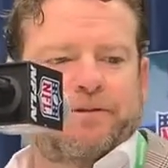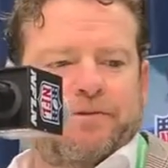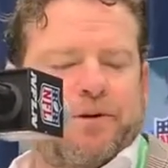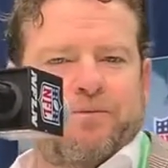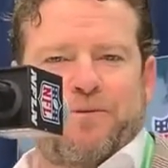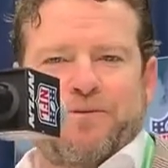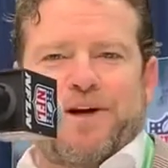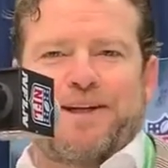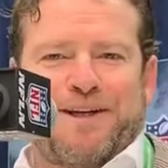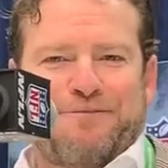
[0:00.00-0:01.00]
You just going to
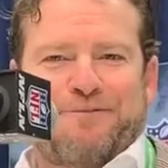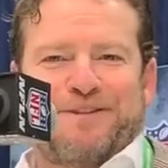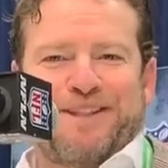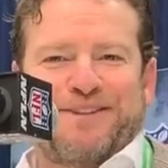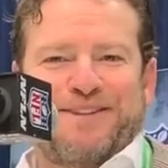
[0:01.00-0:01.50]
write it down for you,